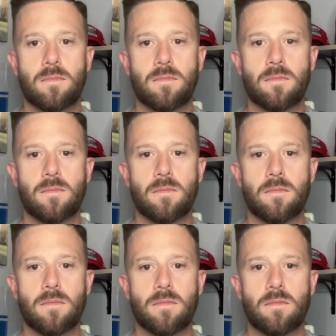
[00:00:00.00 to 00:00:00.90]

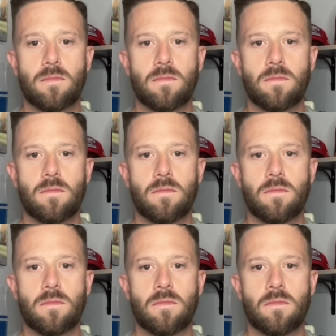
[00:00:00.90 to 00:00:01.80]

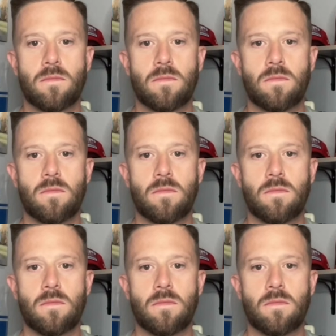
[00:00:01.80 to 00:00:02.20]
This person isn't speaking.